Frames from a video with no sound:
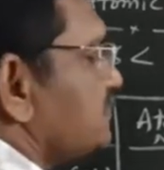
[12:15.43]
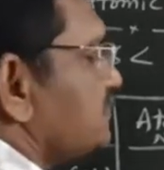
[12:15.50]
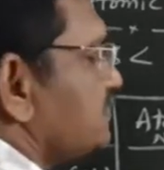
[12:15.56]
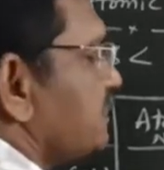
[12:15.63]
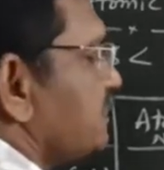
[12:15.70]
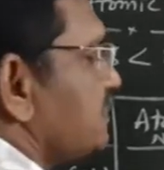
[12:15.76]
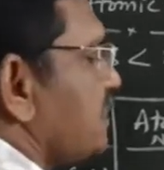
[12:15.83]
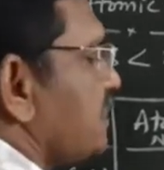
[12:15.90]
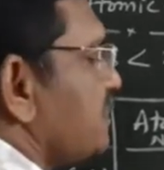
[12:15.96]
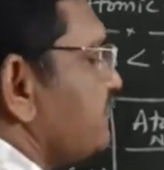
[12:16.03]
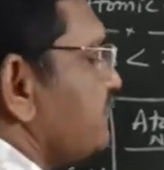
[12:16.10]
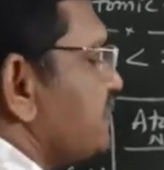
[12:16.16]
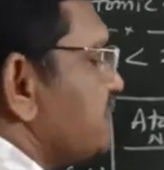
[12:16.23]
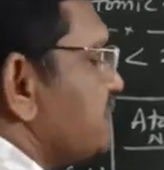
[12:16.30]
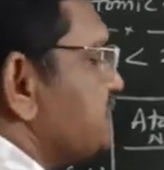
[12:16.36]
The
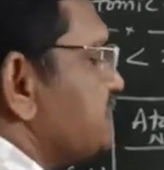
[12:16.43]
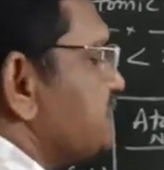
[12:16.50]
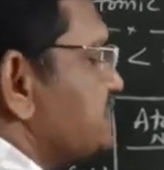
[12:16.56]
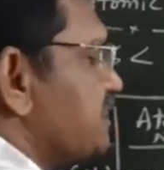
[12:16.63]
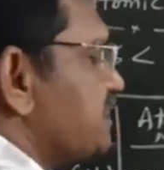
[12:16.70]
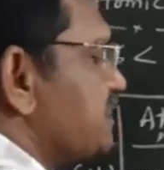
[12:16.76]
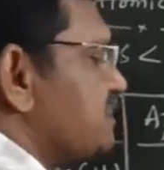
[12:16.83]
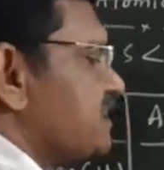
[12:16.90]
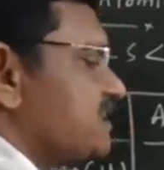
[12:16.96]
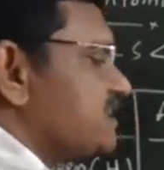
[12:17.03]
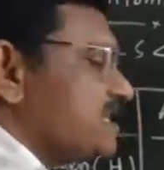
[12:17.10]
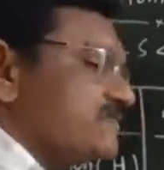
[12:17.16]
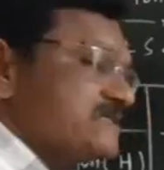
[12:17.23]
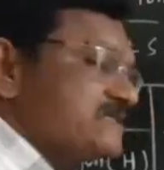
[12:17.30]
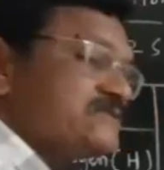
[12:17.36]
configuration is electronic
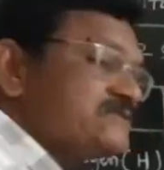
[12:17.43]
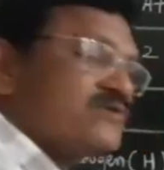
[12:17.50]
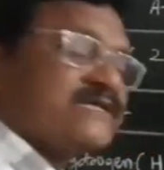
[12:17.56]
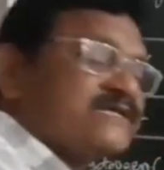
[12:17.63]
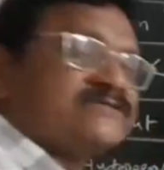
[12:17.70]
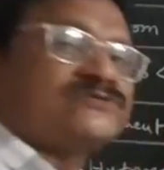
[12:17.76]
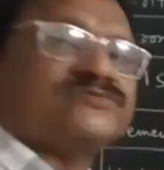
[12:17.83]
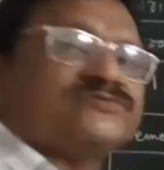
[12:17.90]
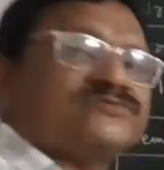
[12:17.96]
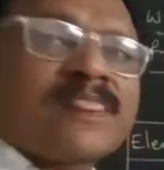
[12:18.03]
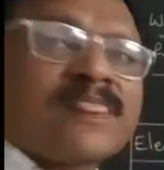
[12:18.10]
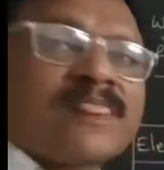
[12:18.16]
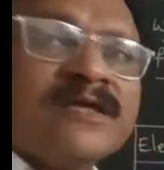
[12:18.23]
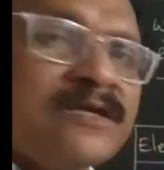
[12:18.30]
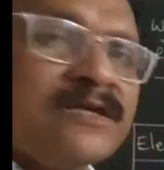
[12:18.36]
configuration 1s2.
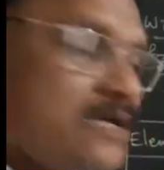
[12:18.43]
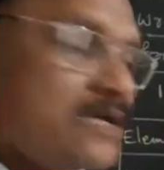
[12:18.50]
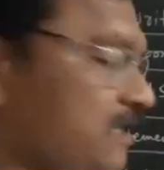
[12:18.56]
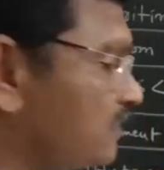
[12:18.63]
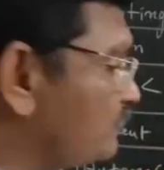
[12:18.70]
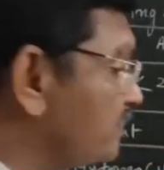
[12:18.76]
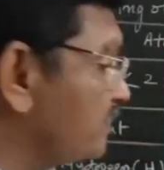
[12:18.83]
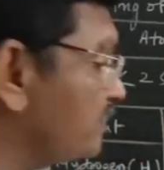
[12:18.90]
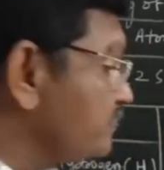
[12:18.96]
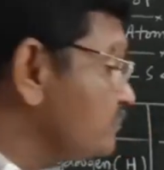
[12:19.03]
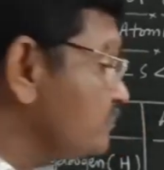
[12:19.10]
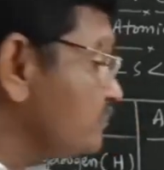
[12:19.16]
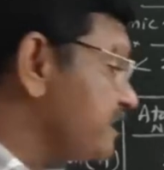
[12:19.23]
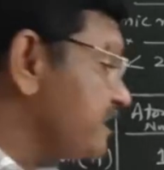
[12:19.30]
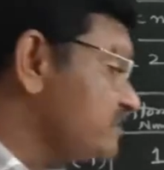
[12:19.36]
Why
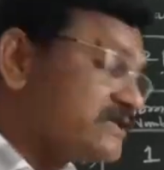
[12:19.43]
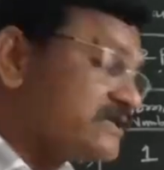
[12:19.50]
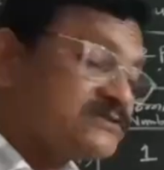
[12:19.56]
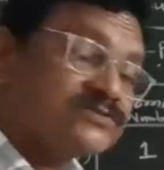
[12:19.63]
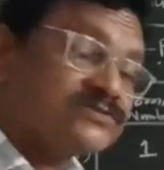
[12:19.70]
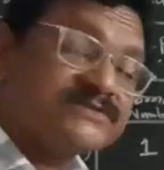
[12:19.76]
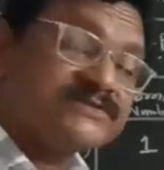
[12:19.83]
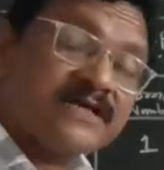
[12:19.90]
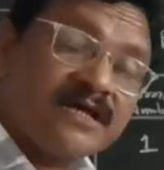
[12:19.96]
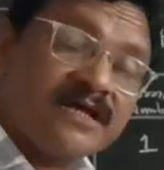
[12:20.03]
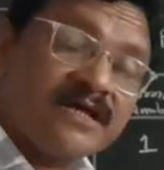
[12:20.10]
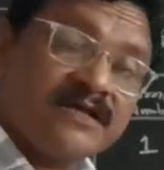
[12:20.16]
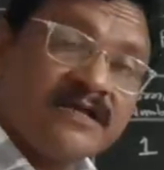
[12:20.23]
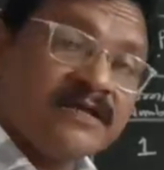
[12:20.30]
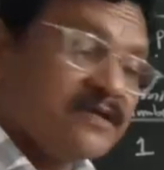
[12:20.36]
you write 1s2,
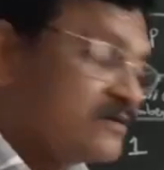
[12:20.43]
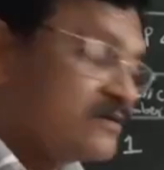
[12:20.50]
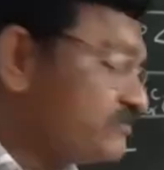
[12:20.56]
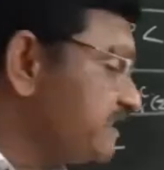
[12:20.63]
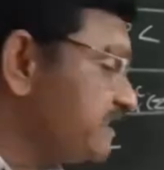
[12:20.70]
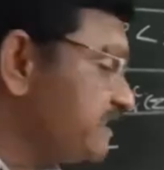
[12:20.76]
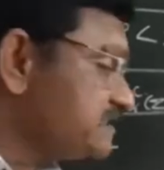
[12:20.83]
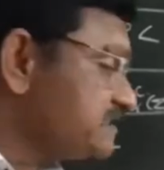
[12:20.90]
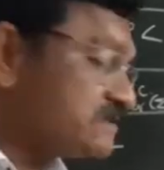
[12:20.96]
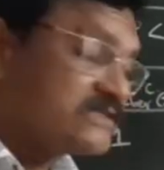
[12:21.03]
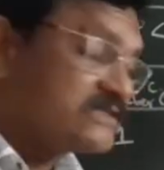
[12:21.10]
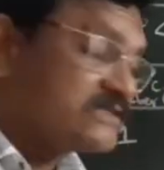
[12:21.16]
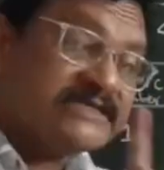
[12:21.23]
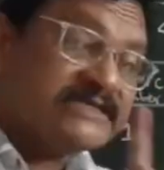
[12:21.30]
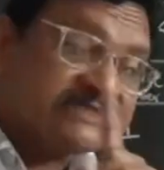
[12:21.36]
sir? Means
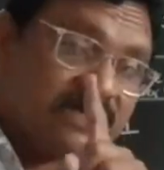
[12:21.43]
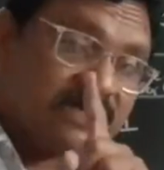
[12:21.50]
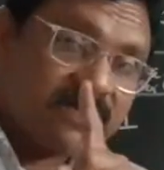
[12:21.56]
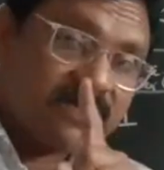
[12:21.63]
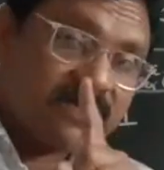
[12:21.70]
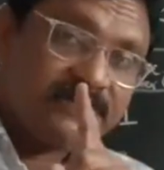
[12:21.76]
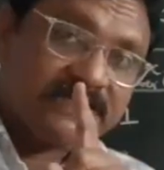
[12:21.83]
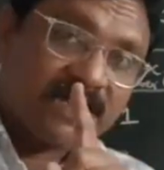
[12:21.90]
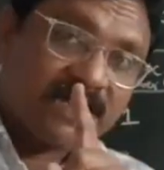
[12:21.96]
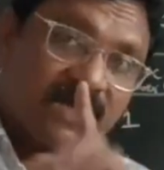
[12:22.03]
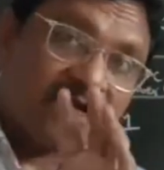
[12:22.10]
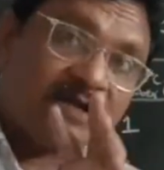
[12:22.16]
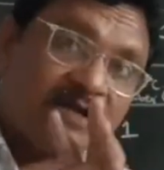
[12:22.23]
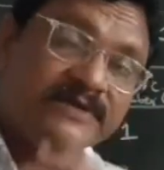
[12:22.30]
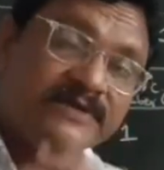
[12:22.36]
each orbital
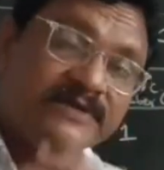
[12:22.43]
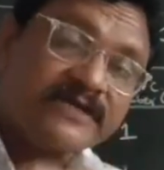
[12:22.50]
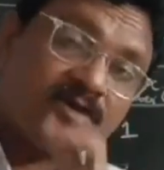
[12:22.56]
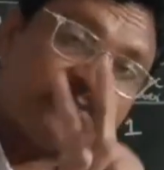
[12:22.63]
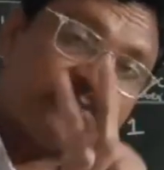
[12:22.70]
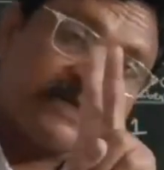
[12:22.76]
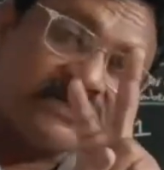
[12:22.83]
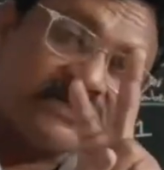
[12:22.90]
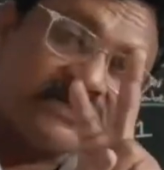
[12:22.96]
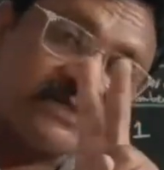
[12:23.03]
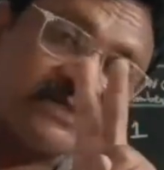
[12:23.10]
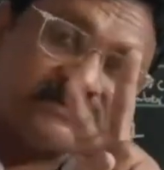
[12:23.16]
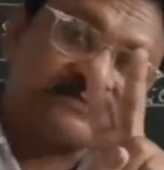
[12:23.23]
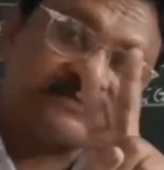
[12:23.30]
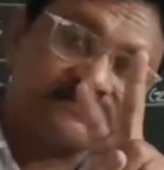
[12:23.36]
accounted how many
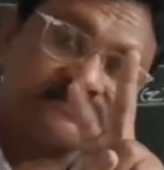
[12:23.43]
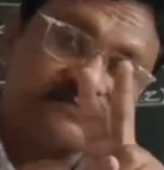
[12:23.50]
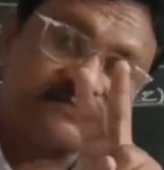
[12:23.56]
electrons?